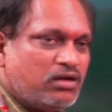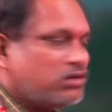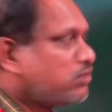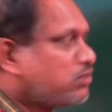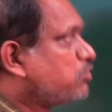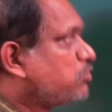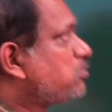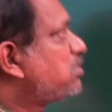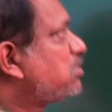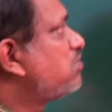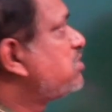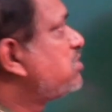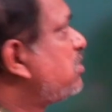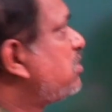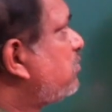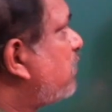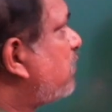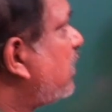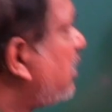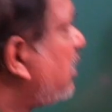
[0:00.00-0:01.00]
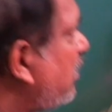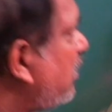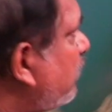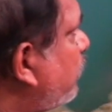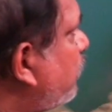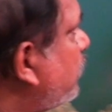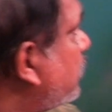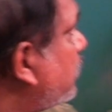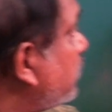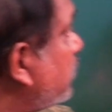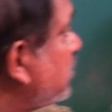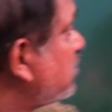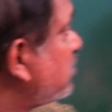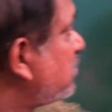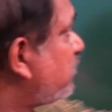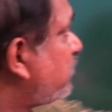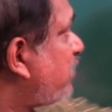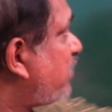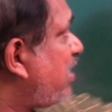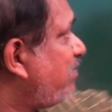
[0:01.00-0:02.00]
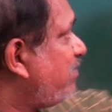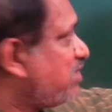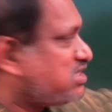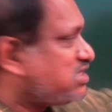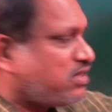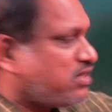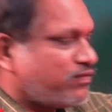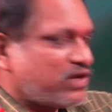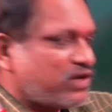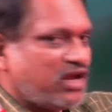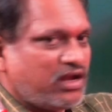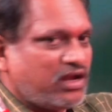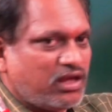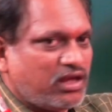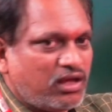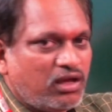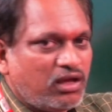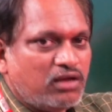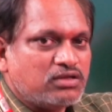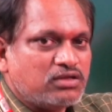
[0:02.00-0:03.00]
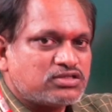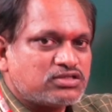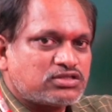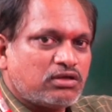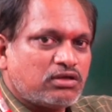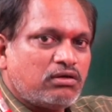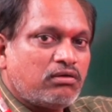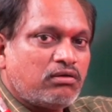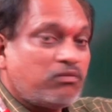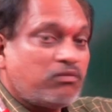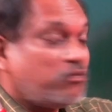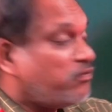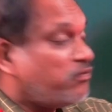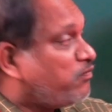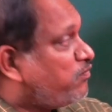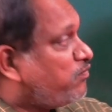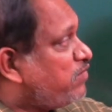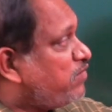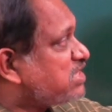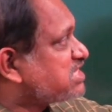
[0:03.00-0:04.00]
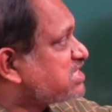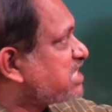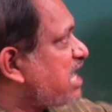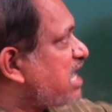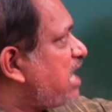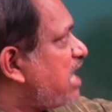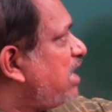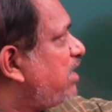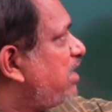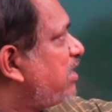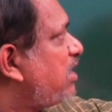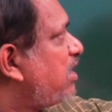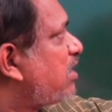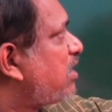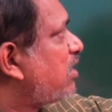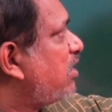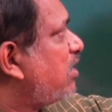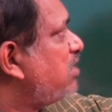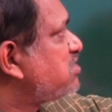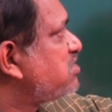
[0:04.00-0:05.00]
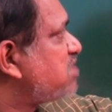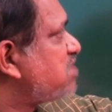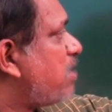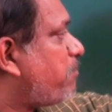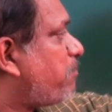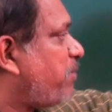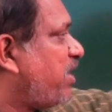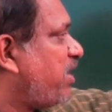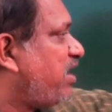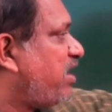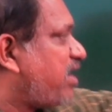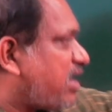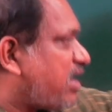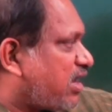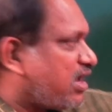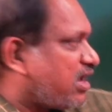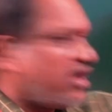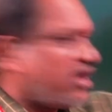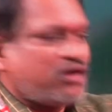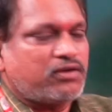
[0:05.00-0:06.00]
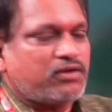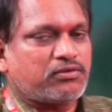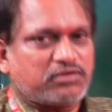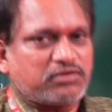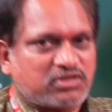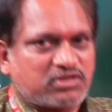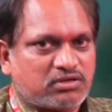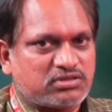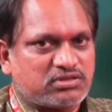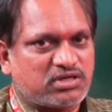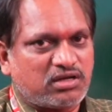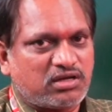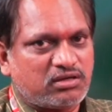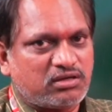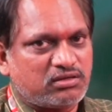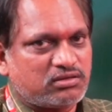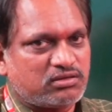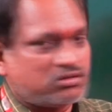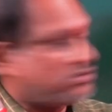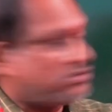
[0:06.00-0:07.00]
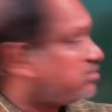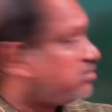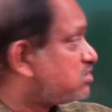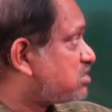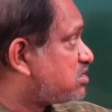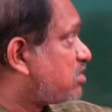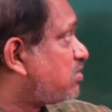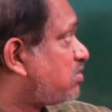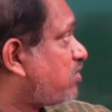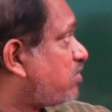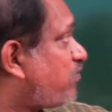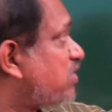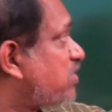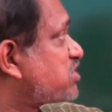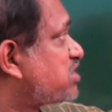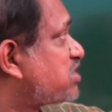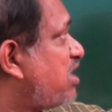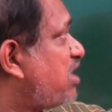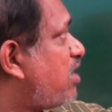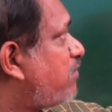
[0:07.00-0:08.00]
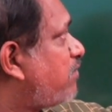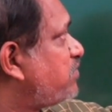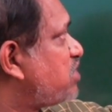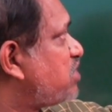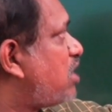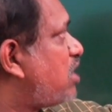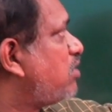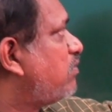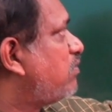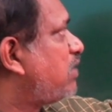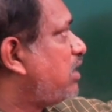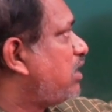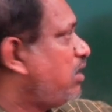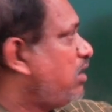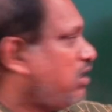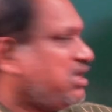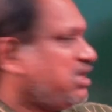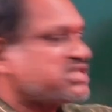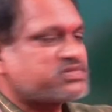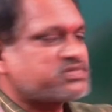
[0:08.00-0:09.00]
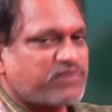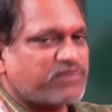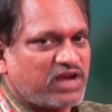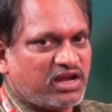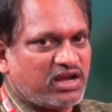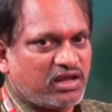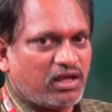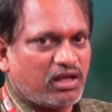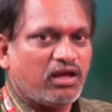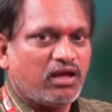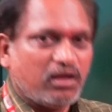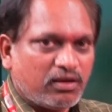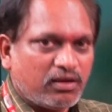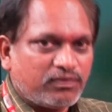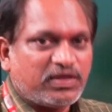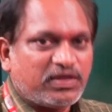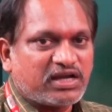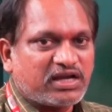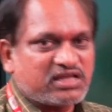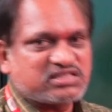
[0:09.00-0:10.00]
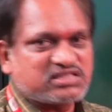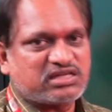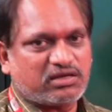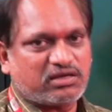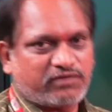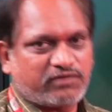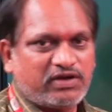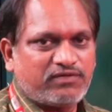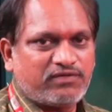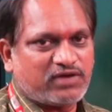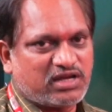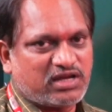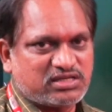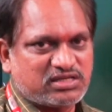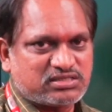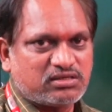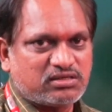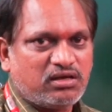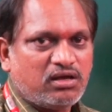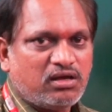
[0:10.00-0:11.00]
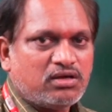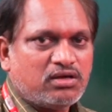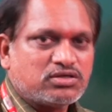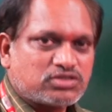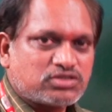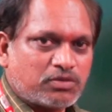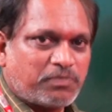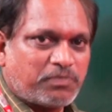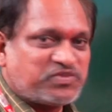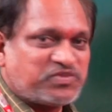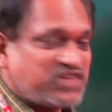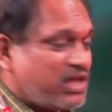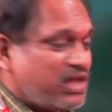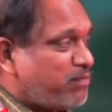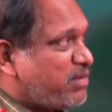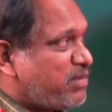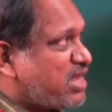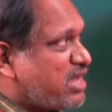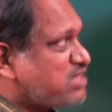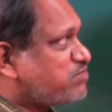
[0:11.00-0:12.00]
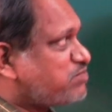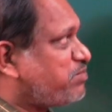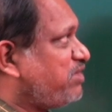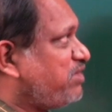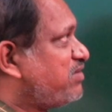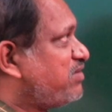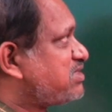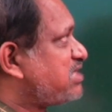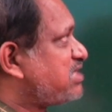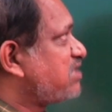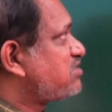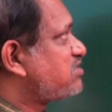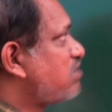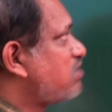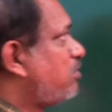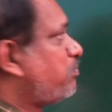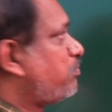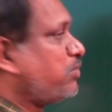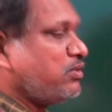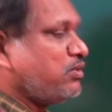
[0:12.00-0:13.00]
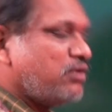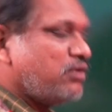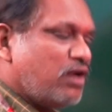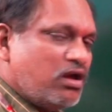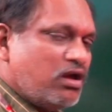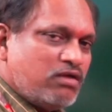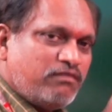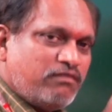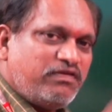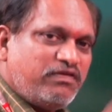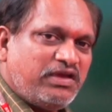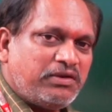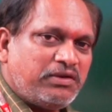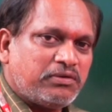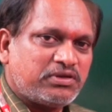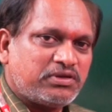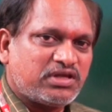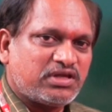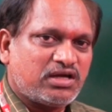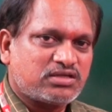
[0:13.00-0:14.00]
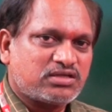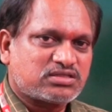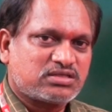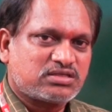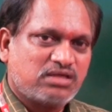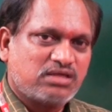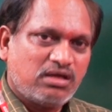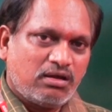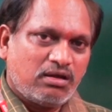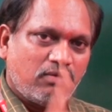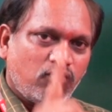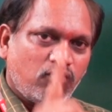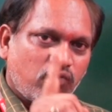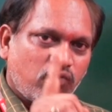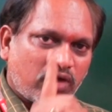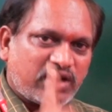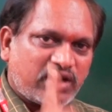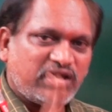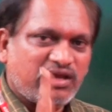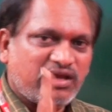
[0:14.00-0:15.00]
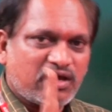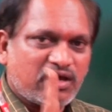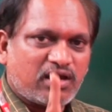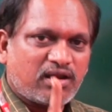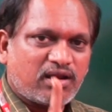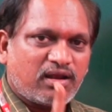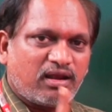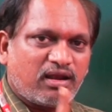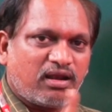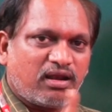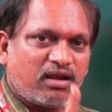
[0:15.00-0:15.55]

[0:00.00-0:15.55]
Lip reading: 2005 is a Friday. So which calendar is appeared again the first day of January is Friday. That is required for us. So same as previous example, we know that 1 year